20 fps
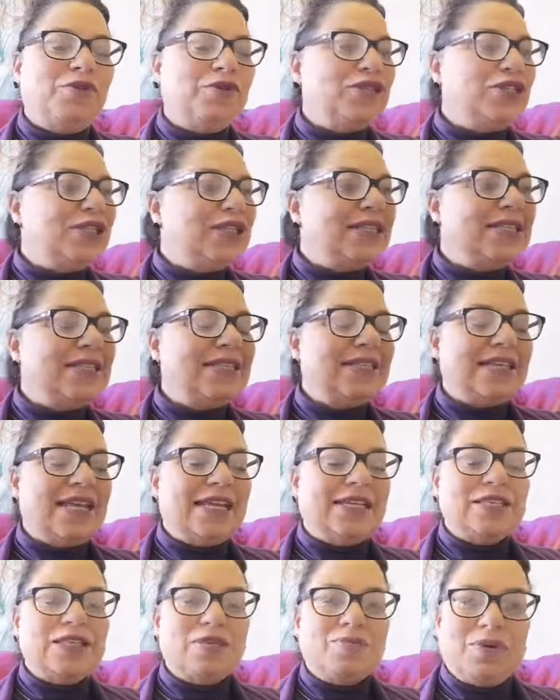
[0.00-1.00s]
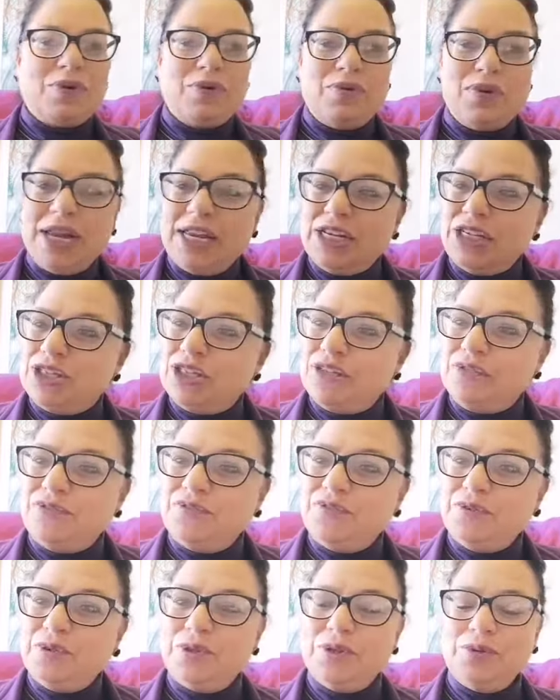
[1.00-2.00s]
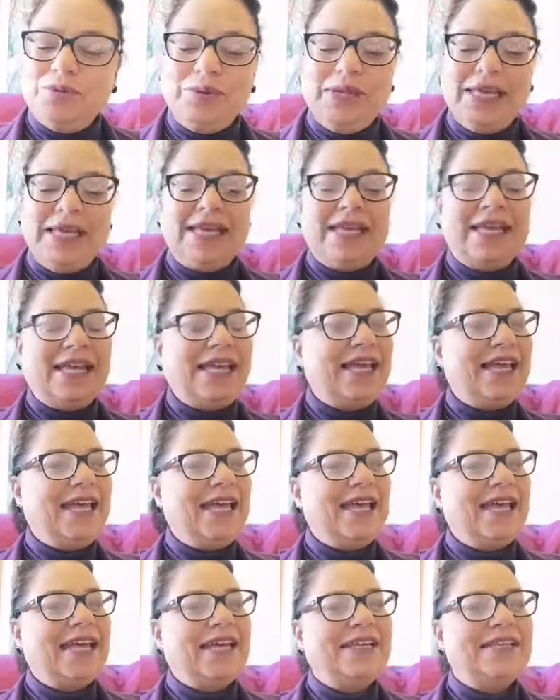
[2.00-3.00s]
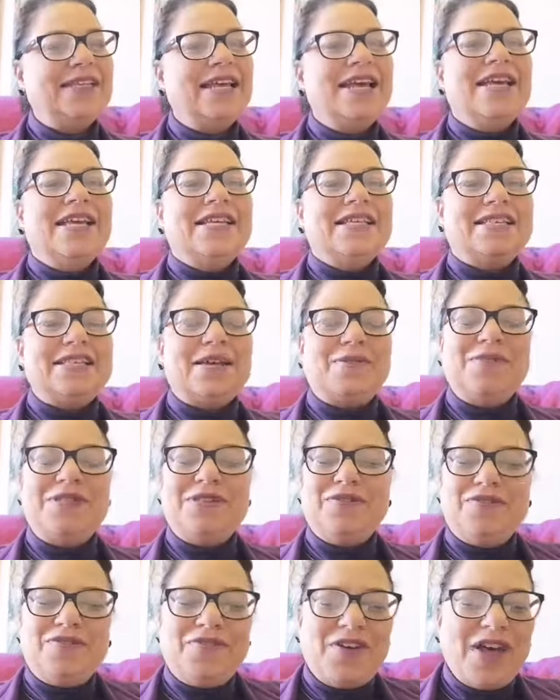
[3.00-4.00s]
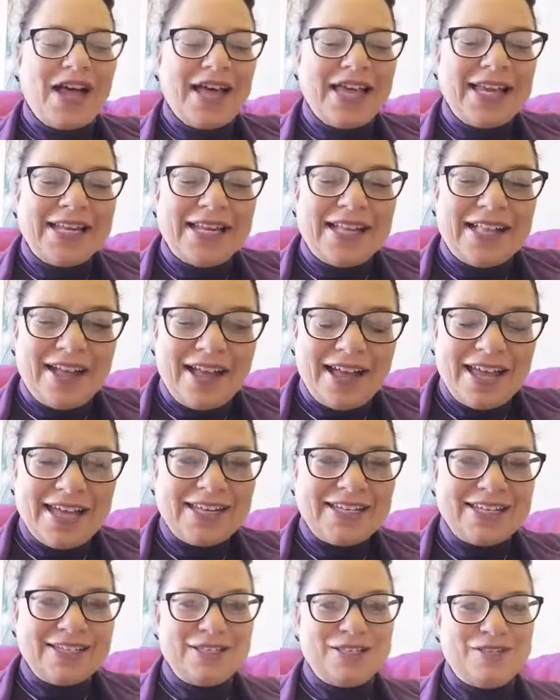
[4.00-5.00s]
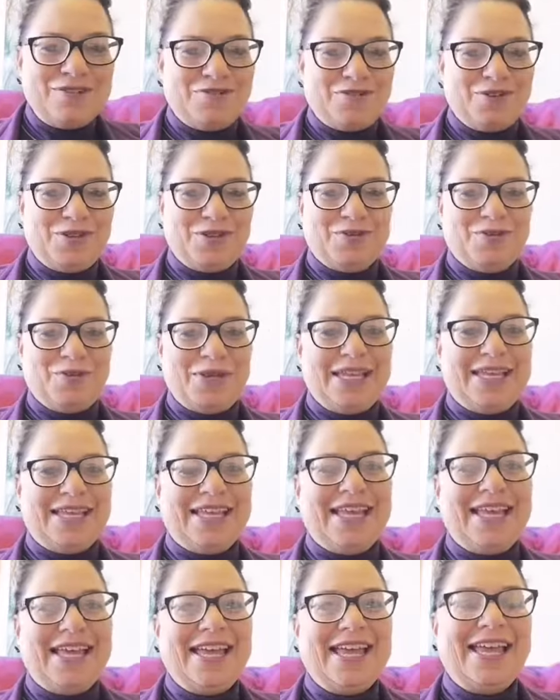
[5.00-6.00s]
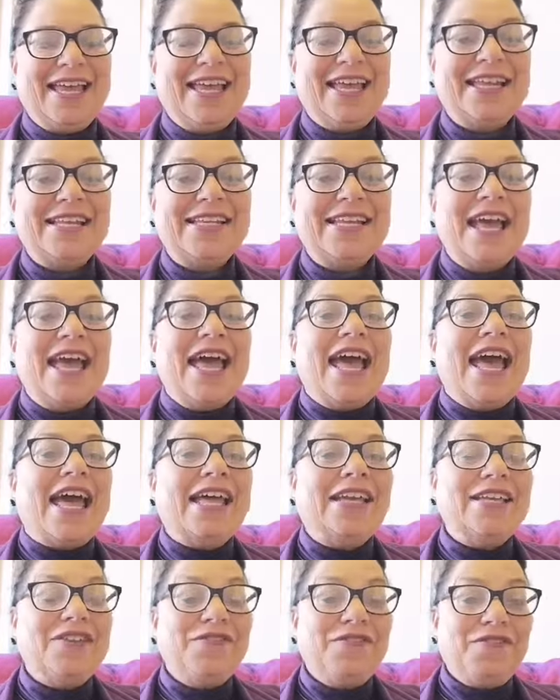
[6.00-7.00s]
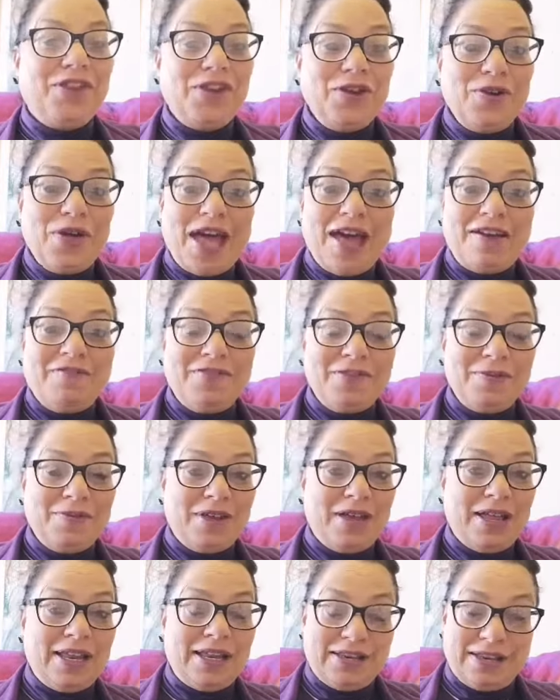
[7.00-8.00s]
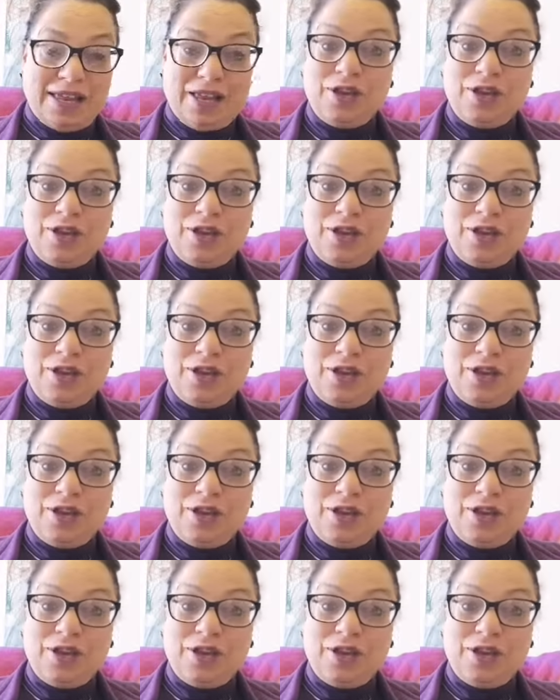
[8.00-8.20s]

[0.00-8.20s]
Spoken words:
just inspiration for the week ahead, some divine guidance for the week ahead. And if you have a